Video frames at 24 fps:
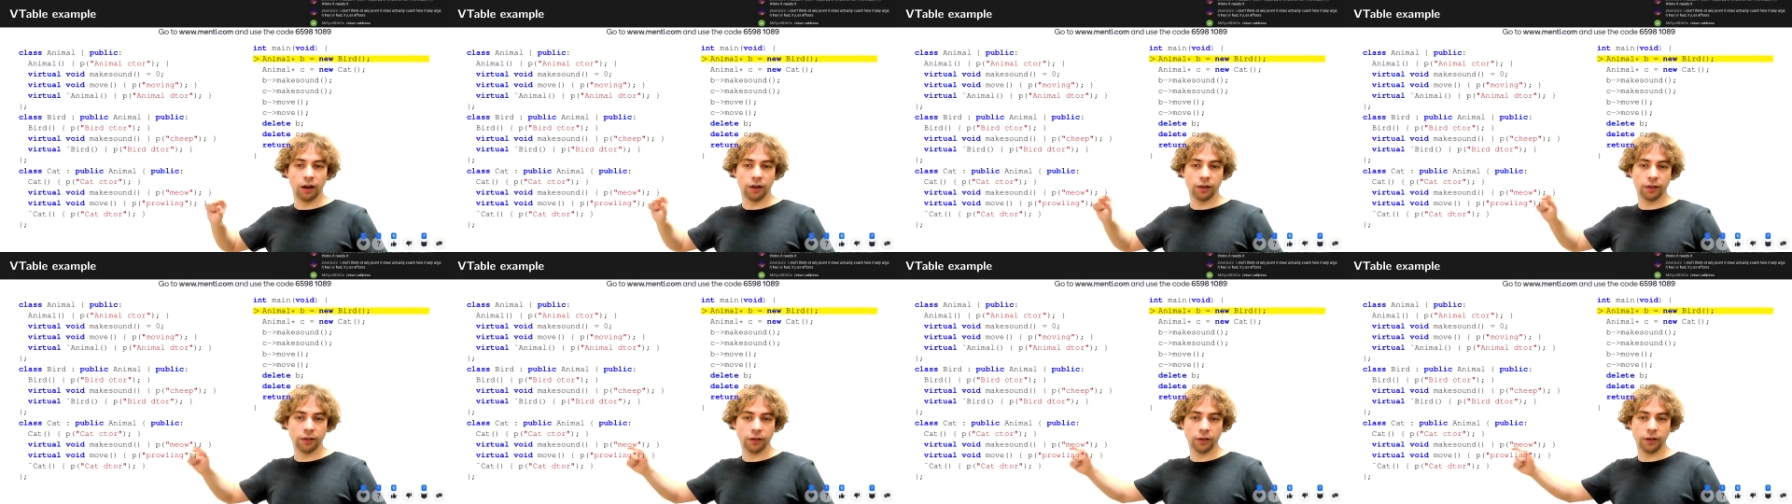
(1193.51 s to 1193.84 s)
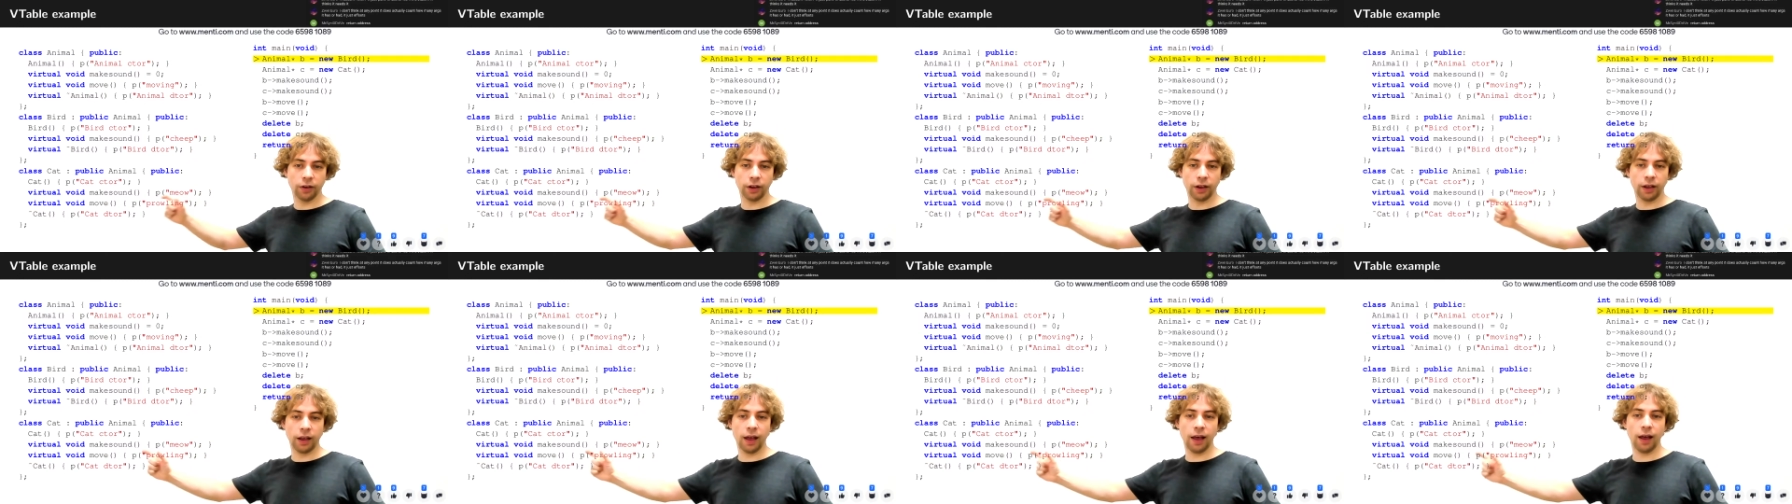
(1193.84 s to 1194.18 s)
So
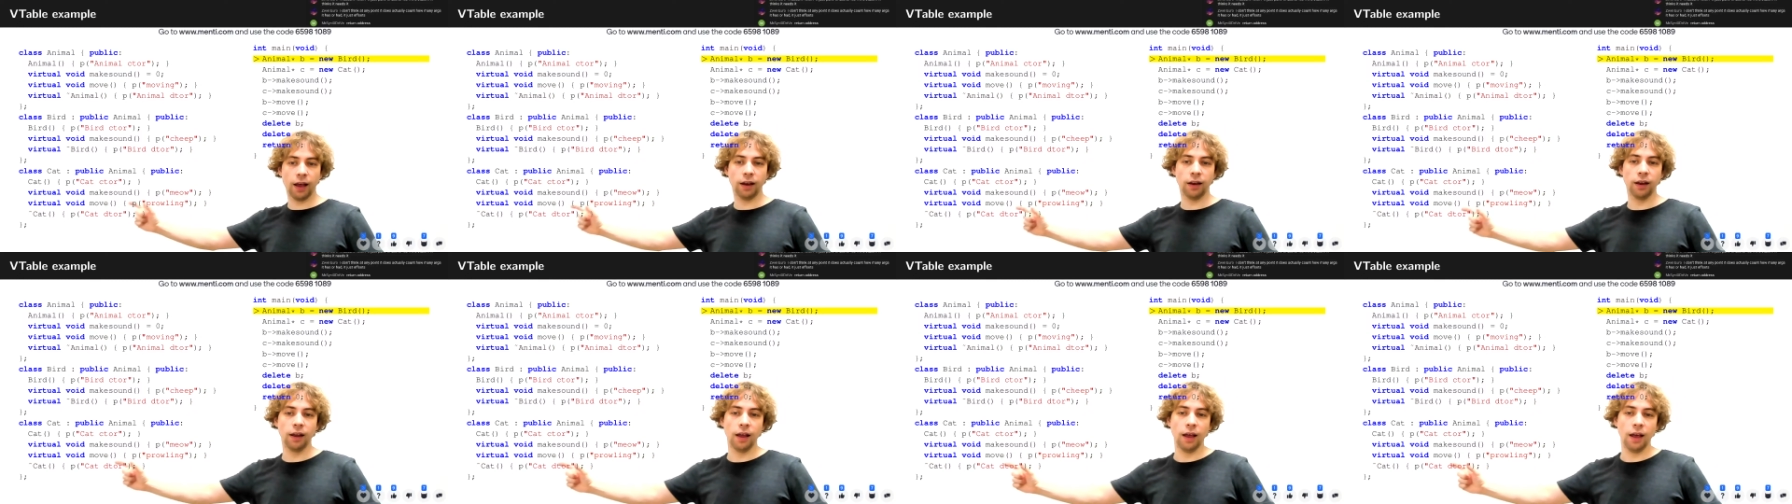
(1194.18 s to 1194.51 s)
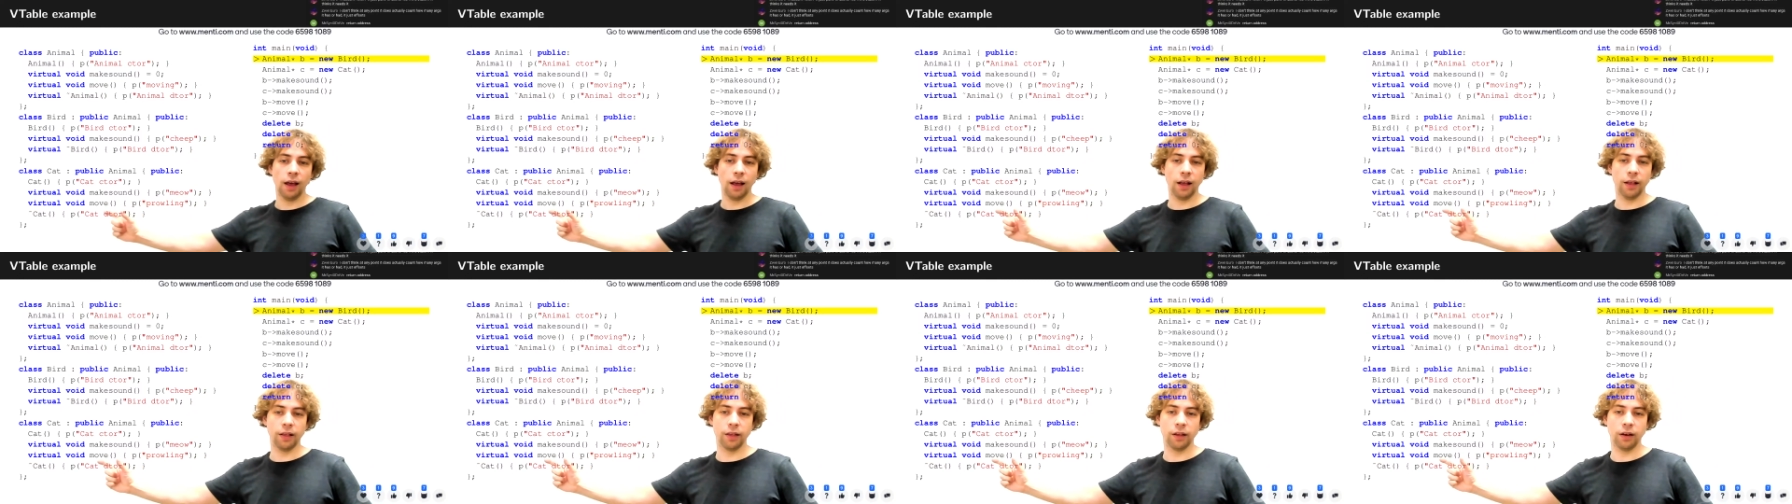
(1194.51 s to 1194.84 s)
the cat
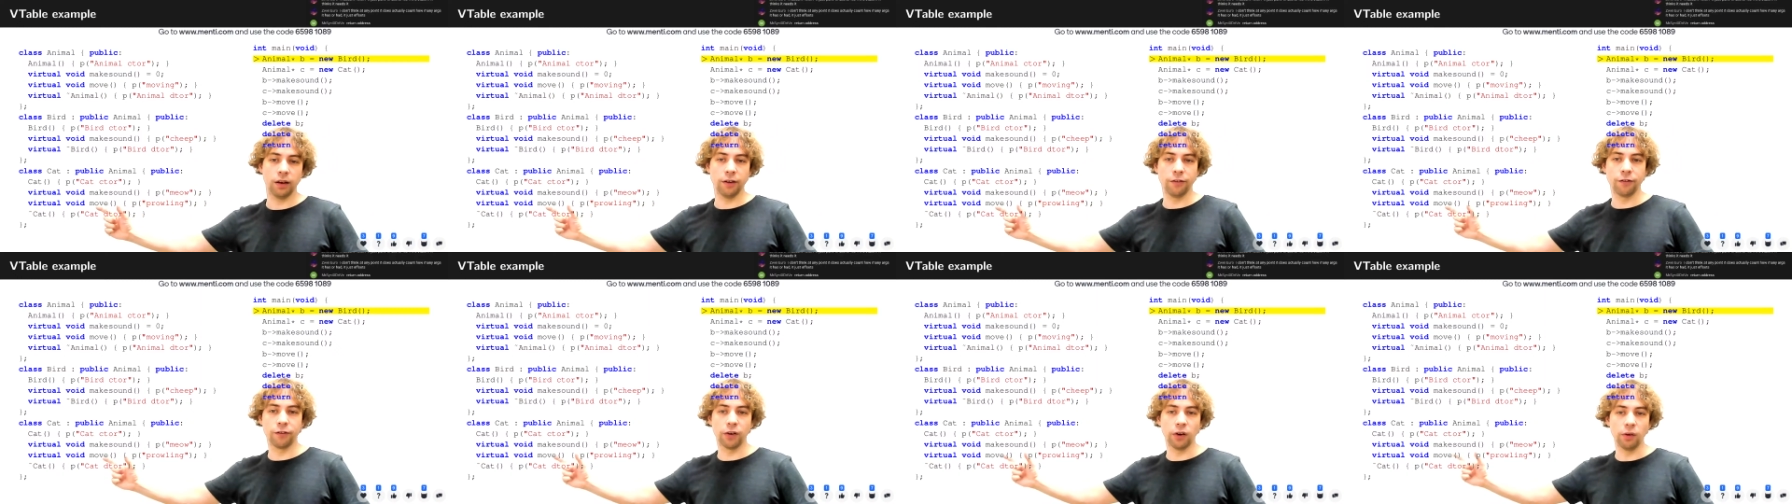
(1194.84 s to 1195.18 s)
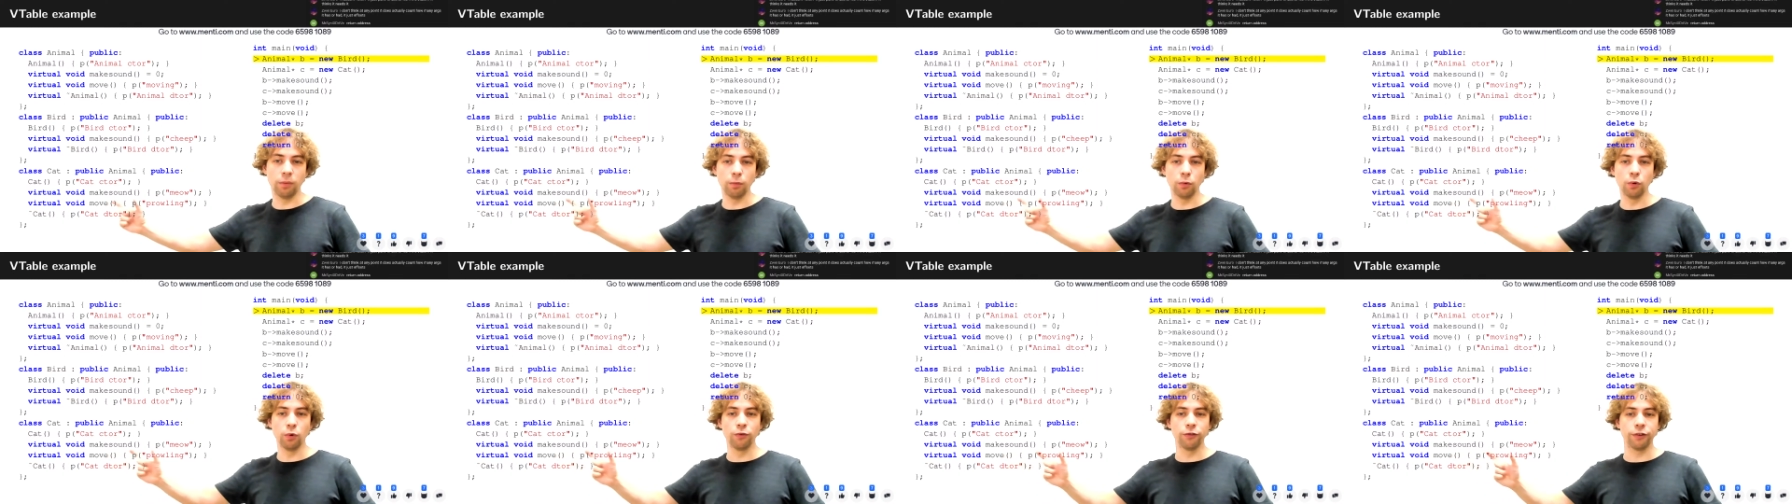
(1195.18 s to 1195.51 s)
has a
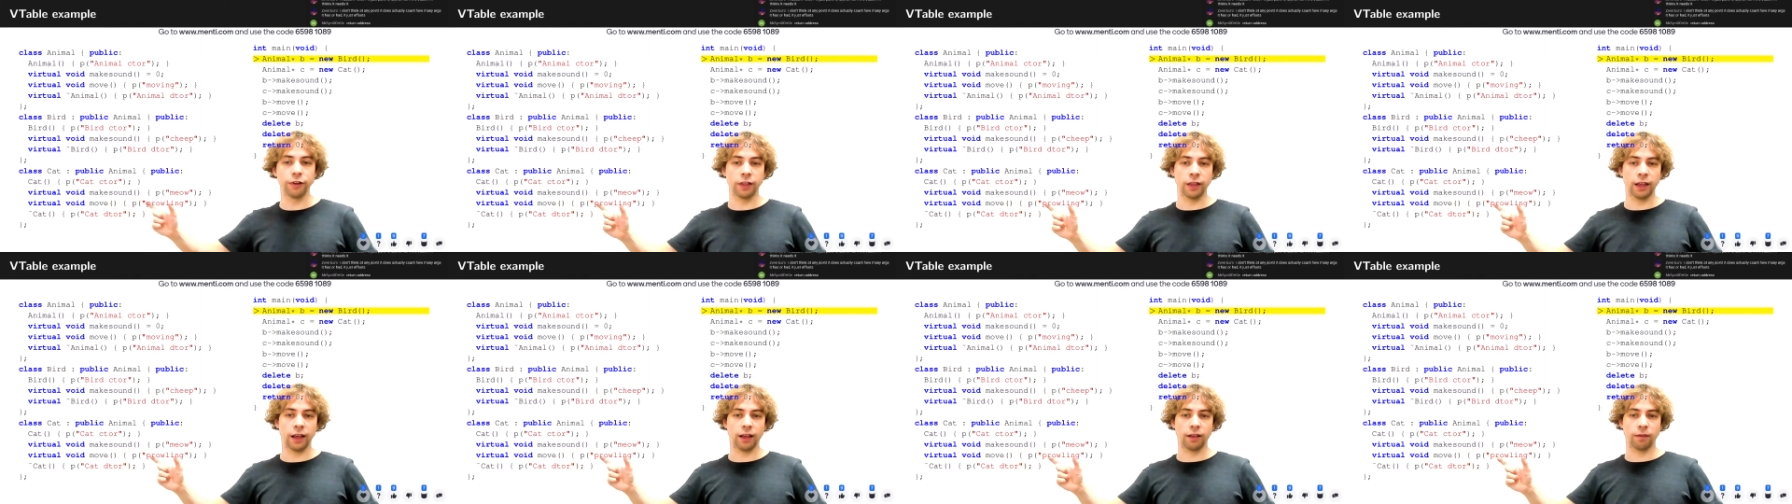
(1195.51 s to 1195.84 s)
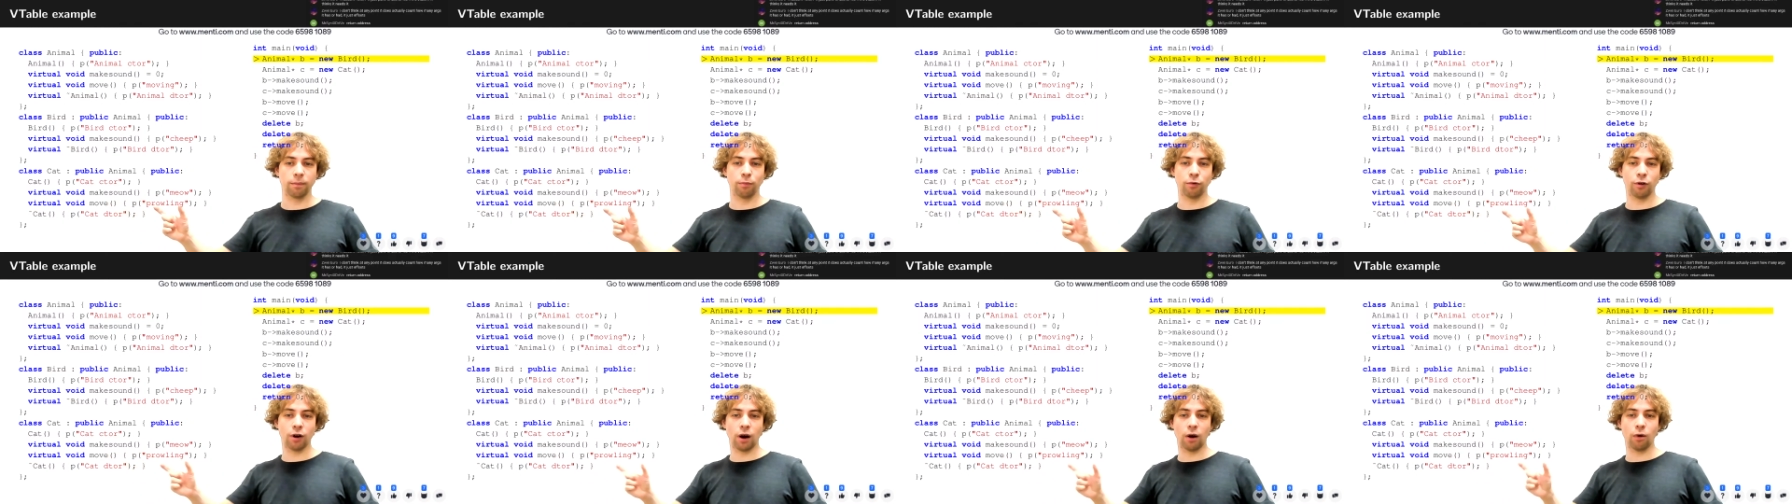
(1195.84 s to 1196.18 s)
different move. It
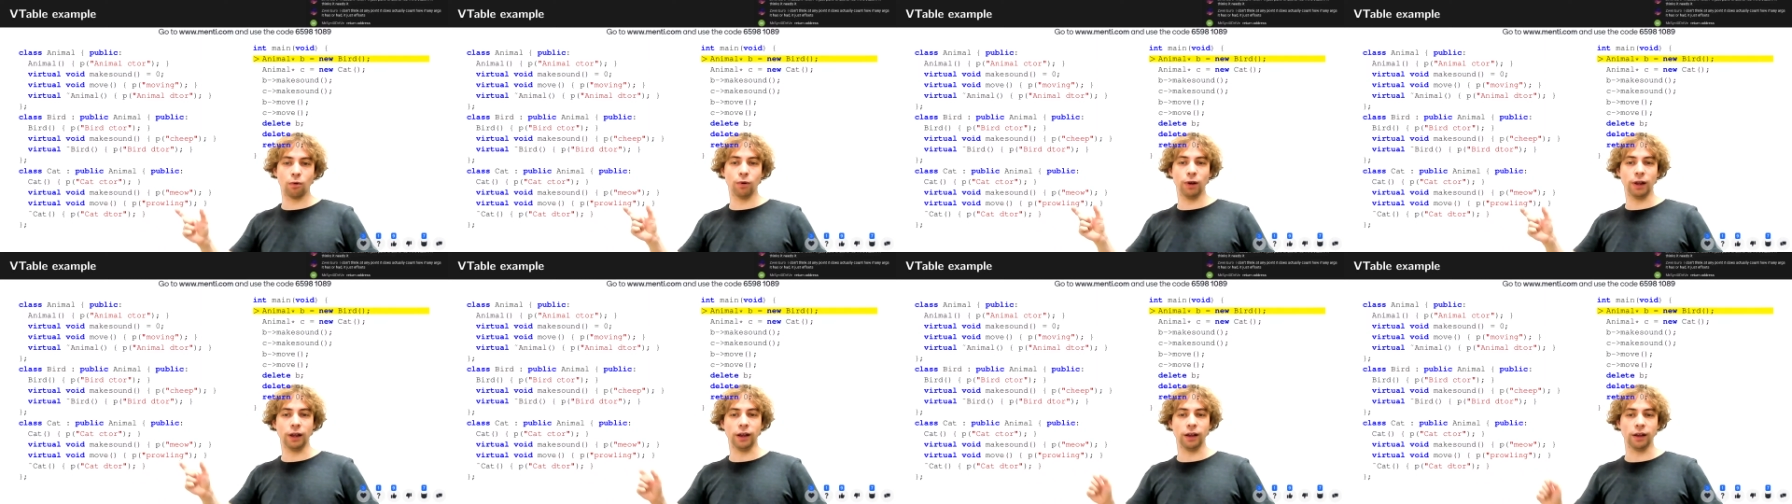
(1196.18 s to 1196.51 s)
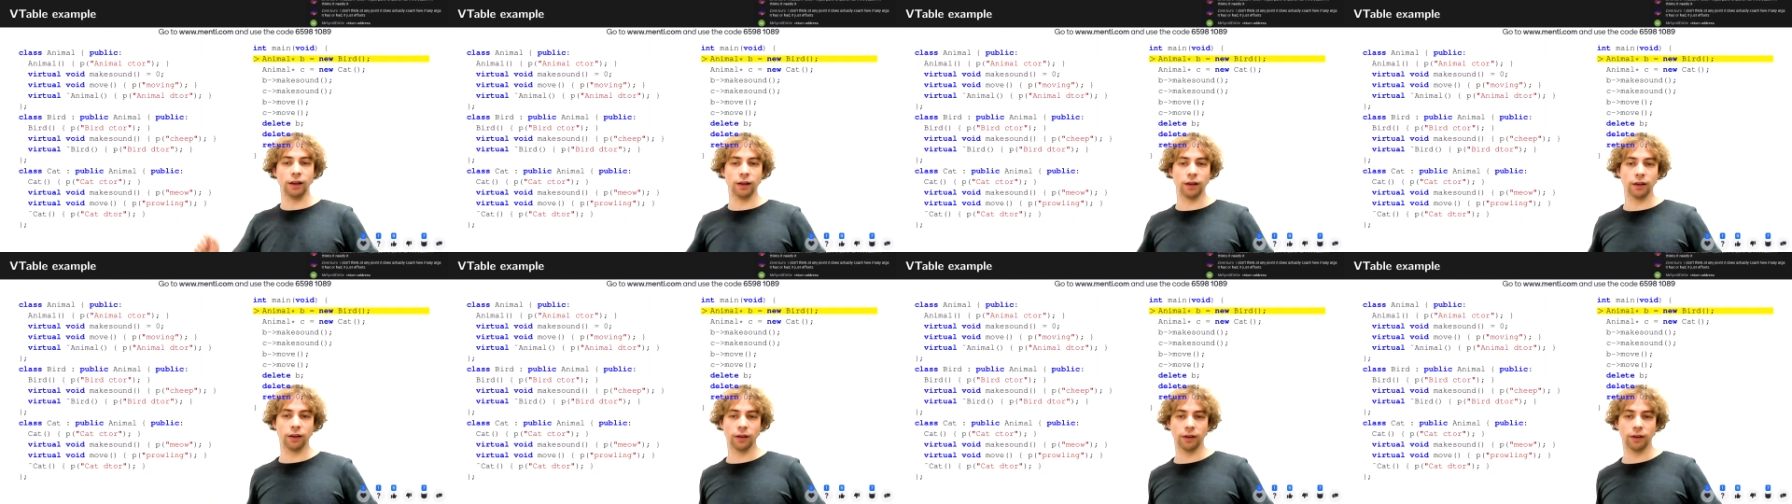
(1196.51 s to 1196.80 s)
says prowling.